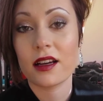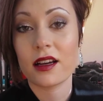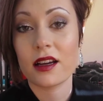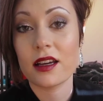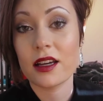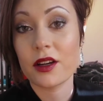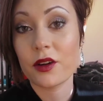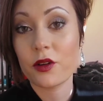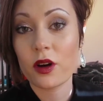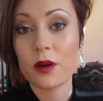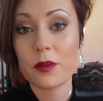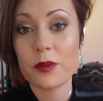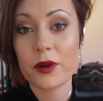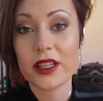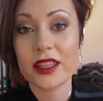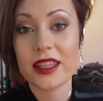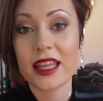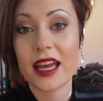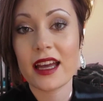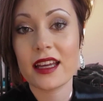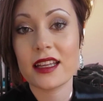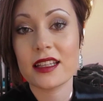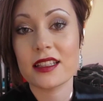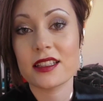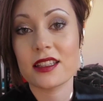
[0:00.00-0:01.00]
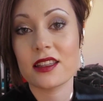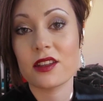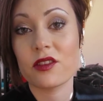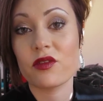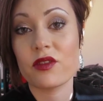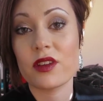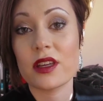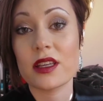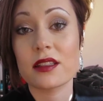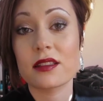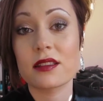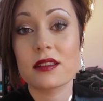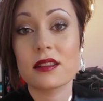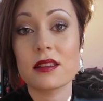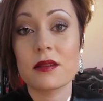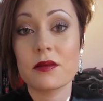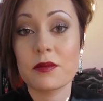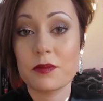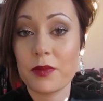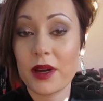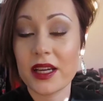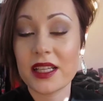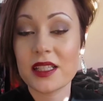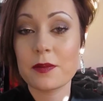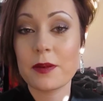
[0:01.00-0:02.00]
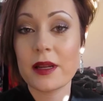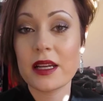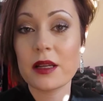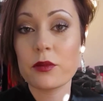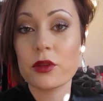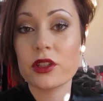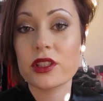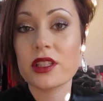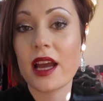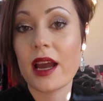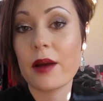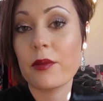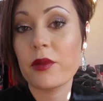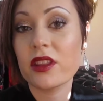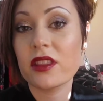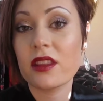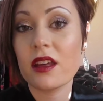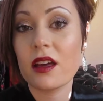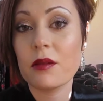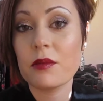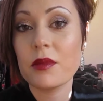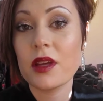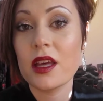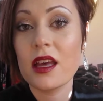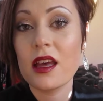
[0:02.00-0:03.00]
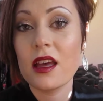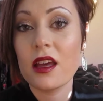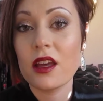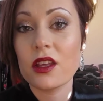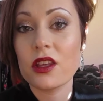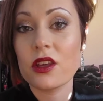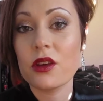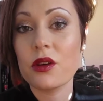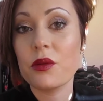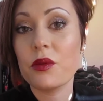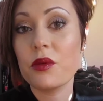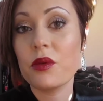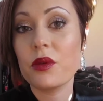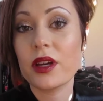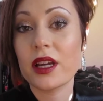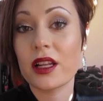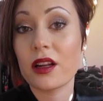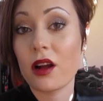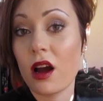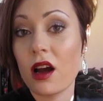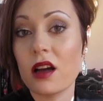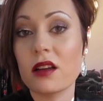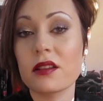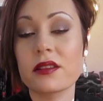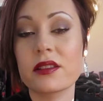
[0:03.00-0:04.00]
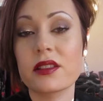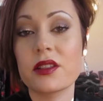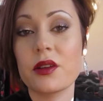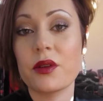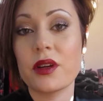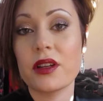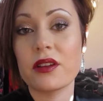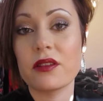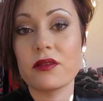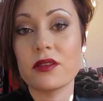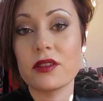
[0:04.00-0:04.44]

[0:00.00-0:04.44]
Incorporate that into the feast. By spending more time with them, you can also